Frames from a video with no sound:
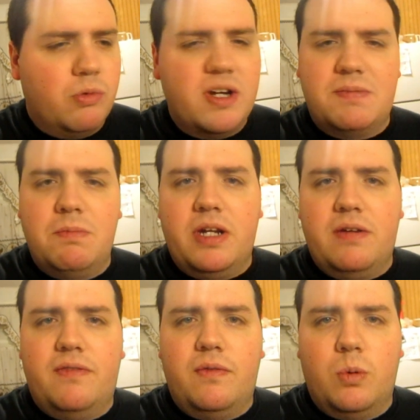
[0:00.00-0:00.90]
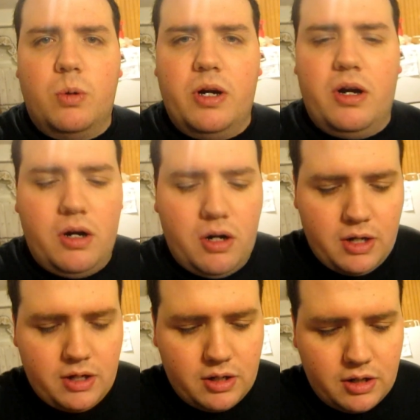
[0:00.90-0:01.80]
raise money for
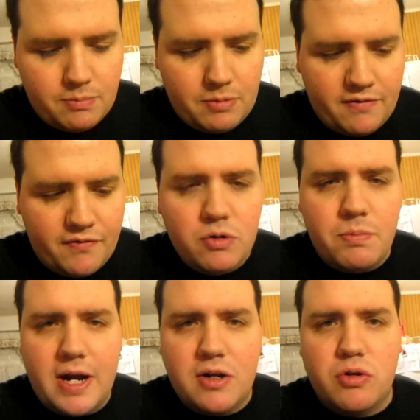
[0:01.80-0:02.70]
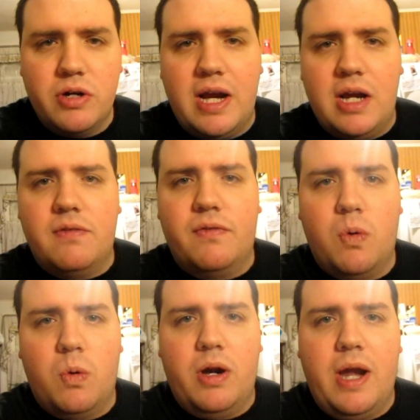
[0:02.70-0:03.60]
um, a food pantry and
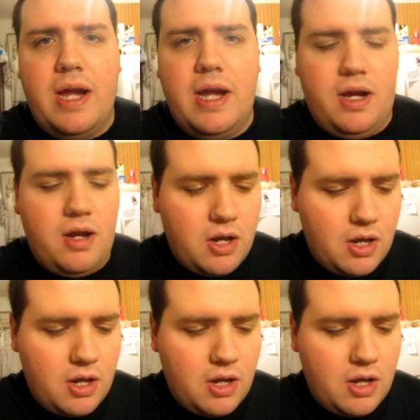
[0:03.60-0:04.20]
for a